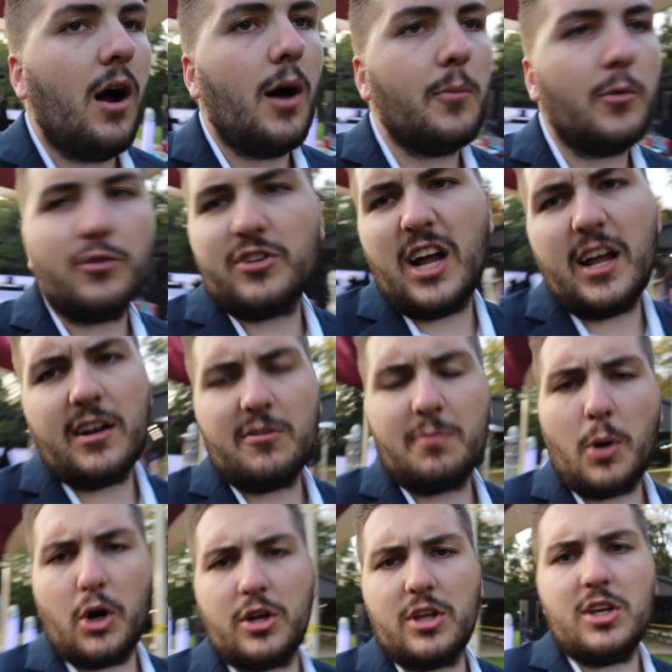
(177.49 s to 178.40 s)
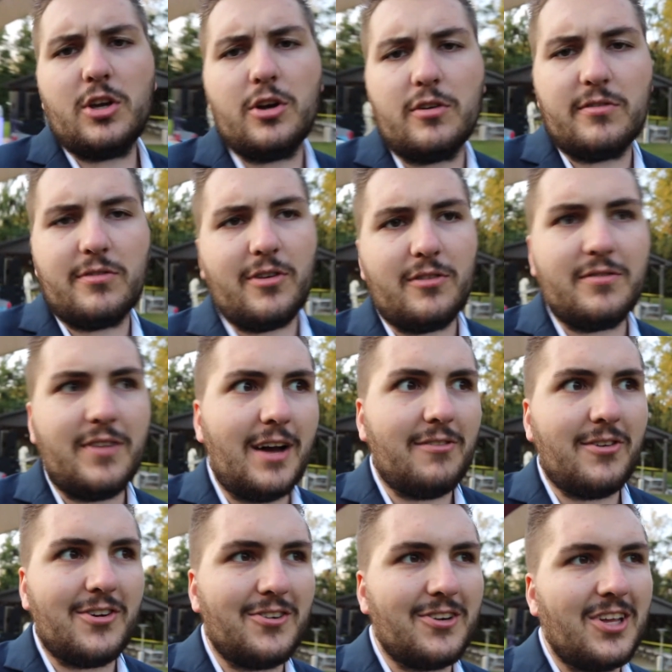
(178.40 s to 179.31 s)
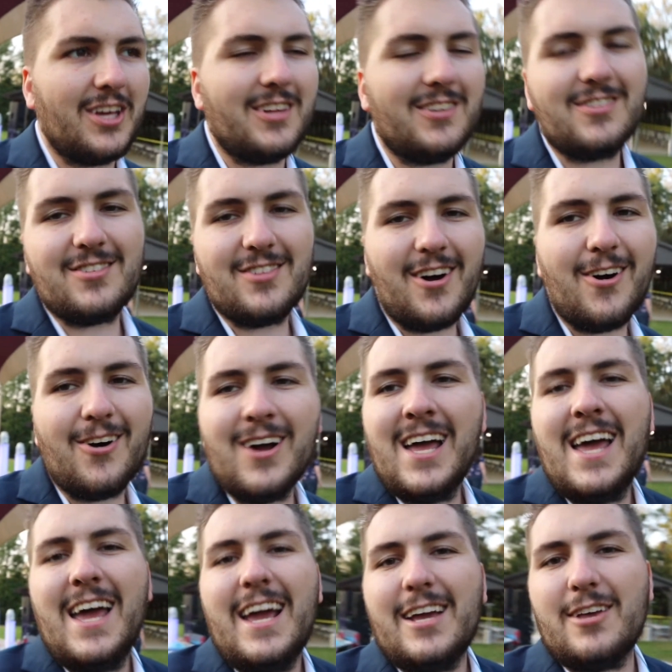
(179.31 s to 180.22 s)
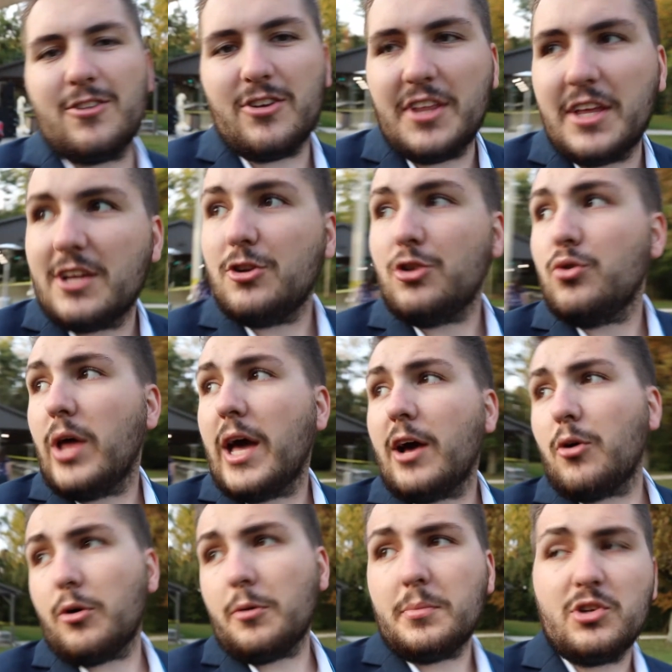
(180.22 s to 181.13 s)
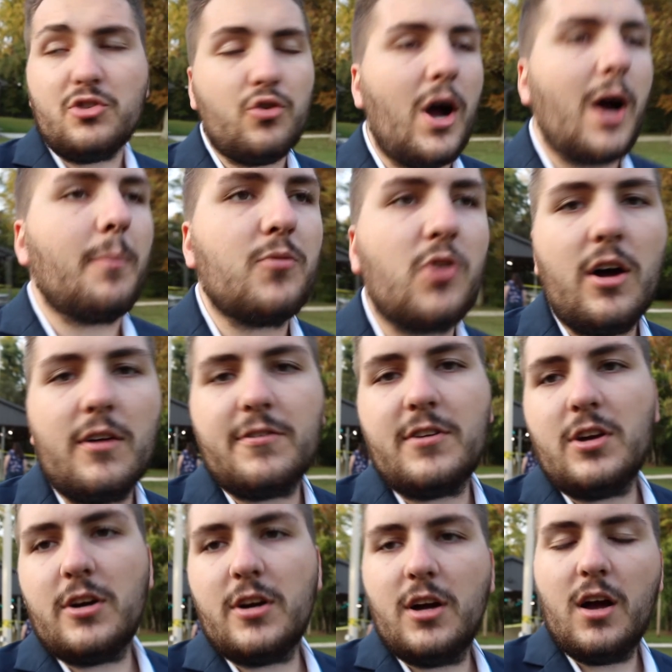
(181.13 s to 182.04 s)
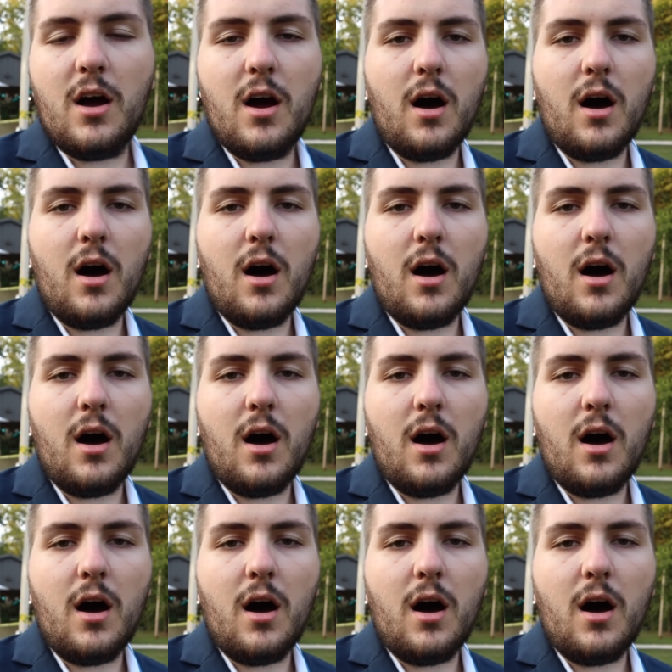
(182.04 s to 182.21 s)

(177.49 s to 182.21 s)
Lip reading: There's not enough parking here for 500 kids, so either they can do that or be dropped here.